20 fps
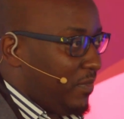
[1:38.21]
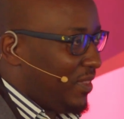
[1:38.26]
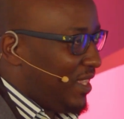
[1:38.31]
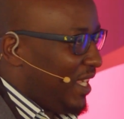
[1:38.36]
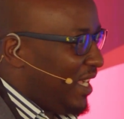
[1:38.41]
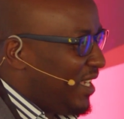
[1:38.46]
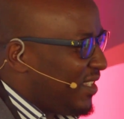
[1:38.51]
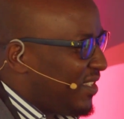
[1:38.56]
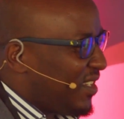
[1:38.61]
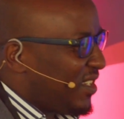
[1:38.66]

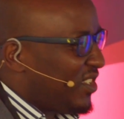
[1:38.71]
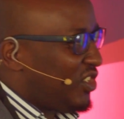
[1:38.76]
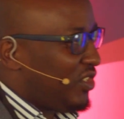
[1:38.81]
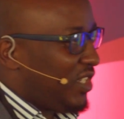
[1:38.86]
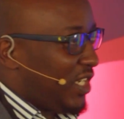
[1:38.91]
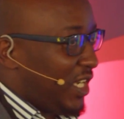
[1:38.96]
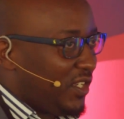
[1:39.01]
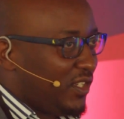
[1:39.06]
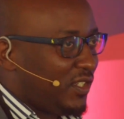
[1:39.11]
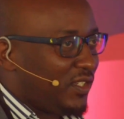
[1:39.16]
things have
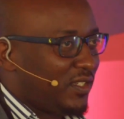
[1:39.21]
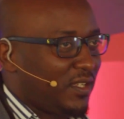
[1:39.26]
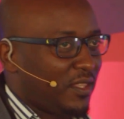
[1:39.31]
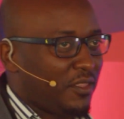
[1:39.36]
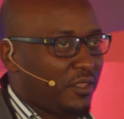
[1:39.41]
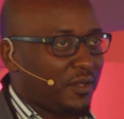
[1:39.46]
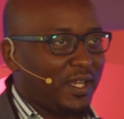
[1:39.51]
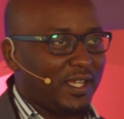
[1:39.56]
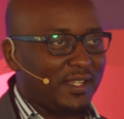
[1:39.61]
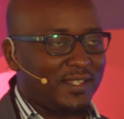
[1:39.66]
changed.
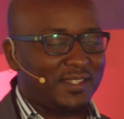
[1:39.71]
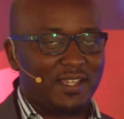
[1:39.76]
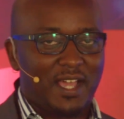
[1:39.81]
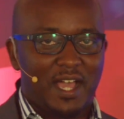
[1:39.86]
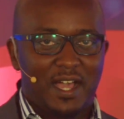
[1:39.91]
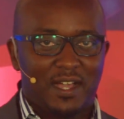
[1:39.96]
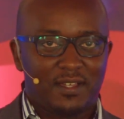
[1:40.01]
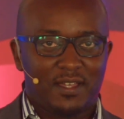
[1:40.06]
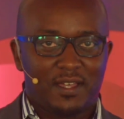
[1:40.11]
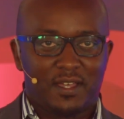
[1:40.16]

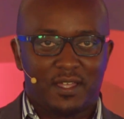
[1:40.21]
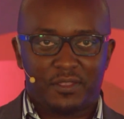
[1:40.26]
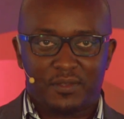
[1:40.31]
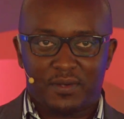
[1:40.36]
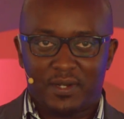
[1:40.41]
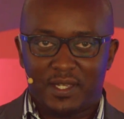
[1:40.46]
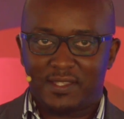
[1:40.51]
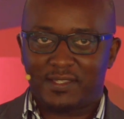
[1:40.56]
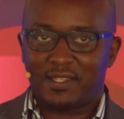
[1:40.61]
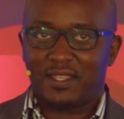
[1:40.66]

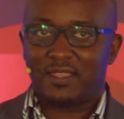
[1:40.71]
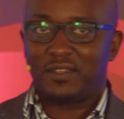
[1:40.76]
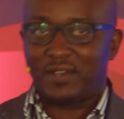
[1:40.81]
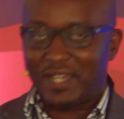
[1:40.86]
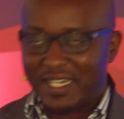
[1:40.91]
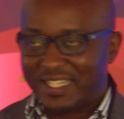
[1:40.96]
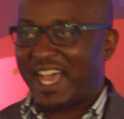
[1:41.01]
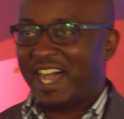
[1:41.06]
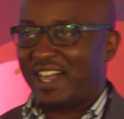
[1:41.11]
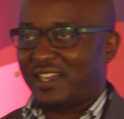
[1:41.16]
Threats and
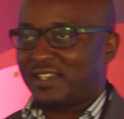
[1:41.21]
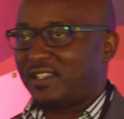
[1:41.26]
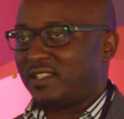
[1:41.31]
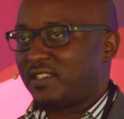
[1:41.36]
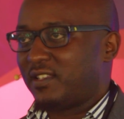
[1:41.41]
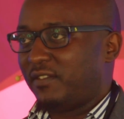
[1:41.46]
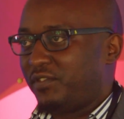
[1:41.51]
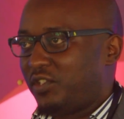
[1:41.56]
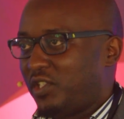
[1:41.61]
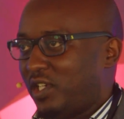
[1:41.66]
threat actors
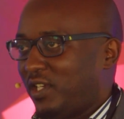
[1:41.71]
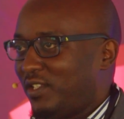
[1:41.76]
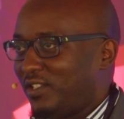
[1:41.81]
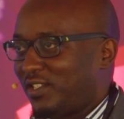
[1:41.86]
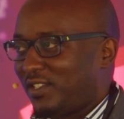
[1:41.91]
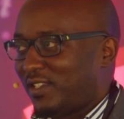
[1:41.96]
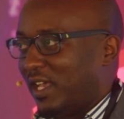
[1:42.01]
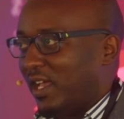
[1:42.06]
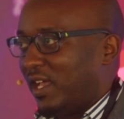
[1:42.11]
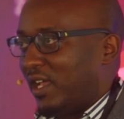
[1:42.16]
have changed.
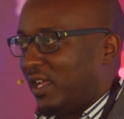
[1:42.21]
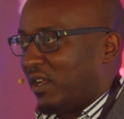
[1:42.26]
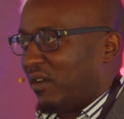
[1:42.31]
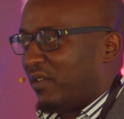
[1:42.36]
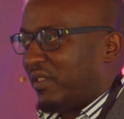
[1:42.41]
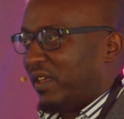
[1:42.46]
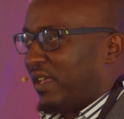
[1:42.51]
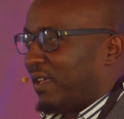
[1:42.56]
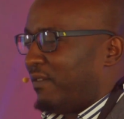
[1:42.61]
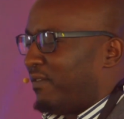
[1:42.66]
Now
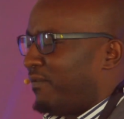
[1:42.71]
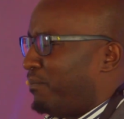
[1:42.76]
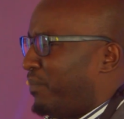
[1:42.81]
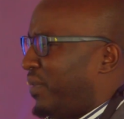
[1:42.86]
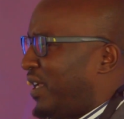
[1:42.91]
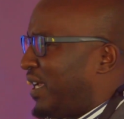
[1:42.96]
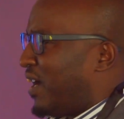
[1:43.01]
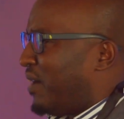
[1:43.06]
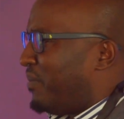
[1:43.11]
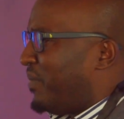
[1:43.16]
they're
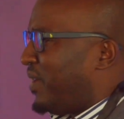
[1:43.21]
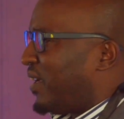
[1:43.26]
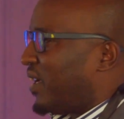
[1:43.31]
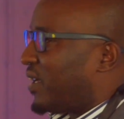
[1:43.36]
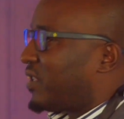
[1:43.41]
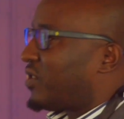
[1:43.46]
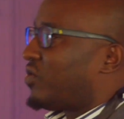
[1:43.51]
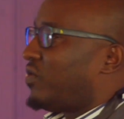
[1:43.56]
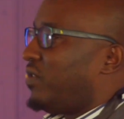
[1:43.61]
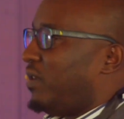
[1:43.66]
becoming
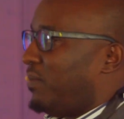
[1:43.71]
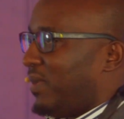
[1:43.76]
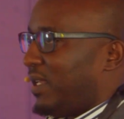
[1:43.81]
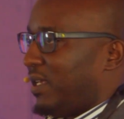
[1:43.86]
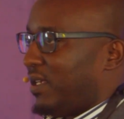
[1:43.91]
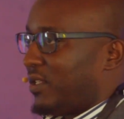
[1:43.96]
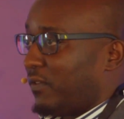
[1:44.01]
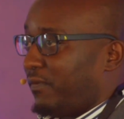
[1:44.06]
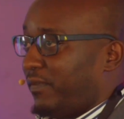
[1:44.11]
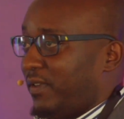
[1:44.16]
extremely
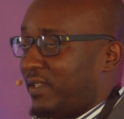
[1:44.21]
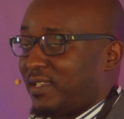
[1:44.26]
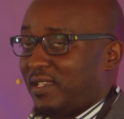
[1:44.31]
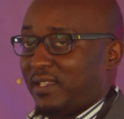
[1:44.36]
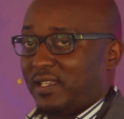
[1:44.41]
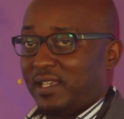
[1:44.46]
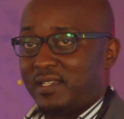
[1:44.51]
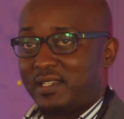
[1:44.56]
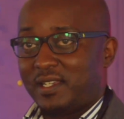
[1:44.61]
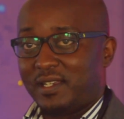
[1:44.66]

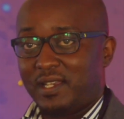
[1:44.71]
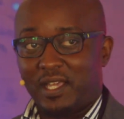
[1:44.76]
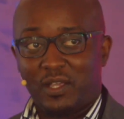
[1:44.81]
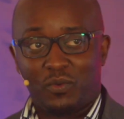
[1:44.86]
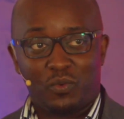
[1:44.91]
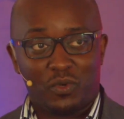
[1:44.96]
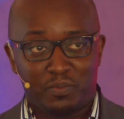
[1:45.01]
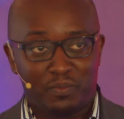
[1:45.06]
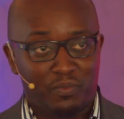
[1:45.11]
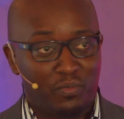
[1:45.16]
sophisticated, like
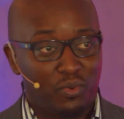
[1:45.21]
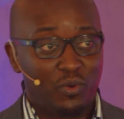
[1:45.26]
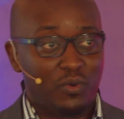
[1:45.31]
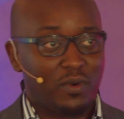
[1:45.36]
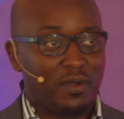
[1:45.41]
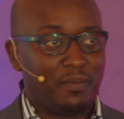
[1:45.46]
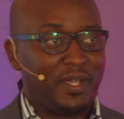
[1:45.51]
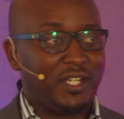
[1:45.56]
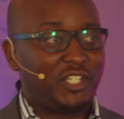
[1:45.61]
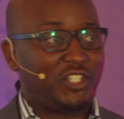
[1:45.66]
what Mbugu
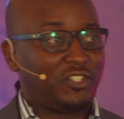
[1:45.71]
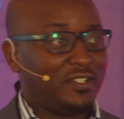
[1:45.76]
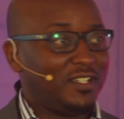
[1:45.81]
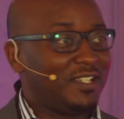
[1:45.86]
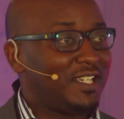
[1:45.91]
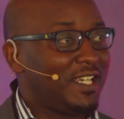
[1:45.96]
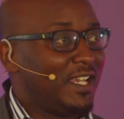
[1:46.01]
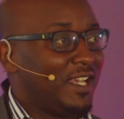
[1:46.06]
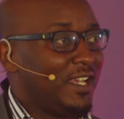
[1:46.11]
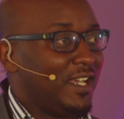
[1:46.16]
mentioned.
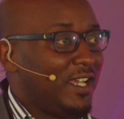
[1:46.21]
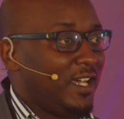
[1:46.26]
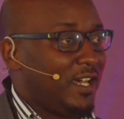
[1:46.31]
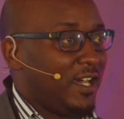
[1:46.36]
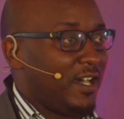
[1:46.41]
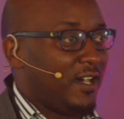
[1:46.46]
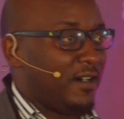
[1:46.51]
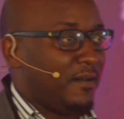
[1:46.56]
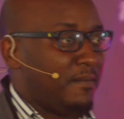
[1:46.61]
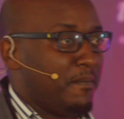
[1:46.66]

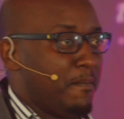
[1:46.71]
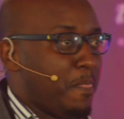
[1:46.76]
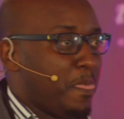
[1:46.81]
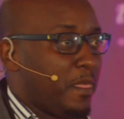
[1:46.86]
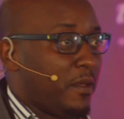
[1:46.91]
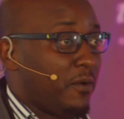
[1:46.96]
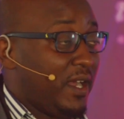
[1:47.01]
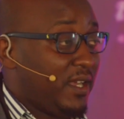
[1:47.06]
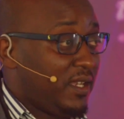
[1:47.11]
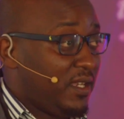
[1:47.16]

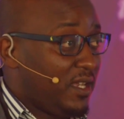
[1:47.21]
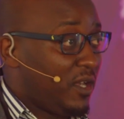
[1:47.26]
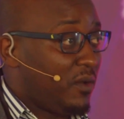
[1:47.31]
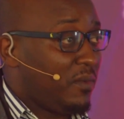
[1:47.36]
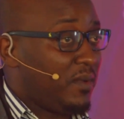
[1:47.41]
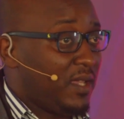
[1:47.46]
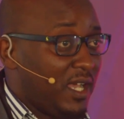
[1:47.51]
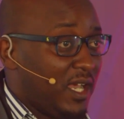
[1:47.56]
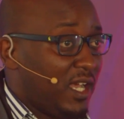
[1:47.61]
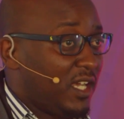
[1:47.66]
Right now,
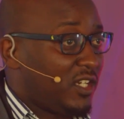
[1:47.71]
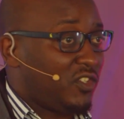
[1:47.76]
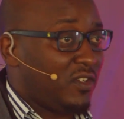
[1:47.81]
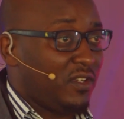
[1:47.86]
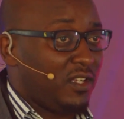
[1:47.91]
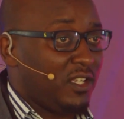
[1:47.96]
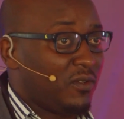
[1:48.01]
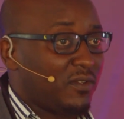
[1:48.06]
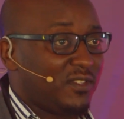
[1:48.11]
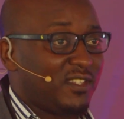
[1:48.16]
we are
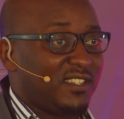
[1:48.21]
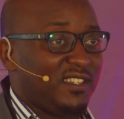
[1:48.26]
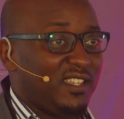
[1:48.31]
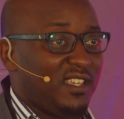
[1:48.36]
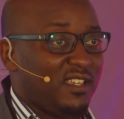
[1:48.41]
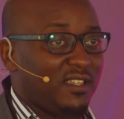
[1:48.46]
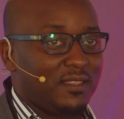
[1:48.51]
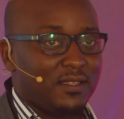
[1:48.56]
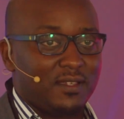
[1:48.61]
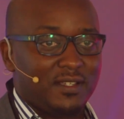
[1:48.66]
actually not
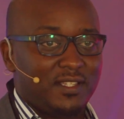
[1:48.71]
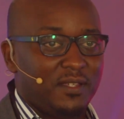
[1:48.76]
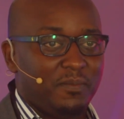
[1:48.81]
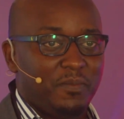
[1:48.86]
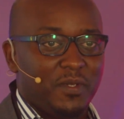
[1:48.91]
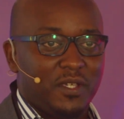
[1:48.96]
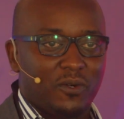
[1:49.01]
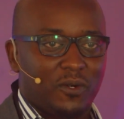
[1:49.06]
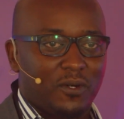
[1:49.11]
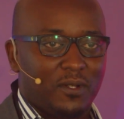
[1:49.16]
seeing the
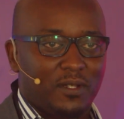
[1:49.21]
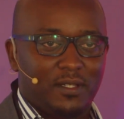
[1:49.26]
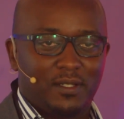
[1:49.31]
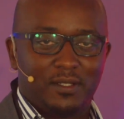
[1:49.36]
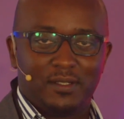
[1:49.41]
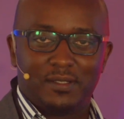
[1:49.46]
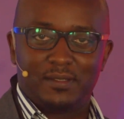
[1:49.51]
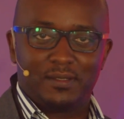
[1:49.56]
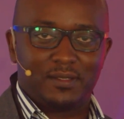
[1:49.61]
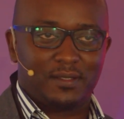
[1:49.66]

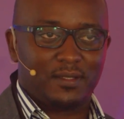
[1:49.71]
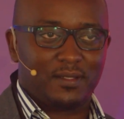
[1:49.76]
typical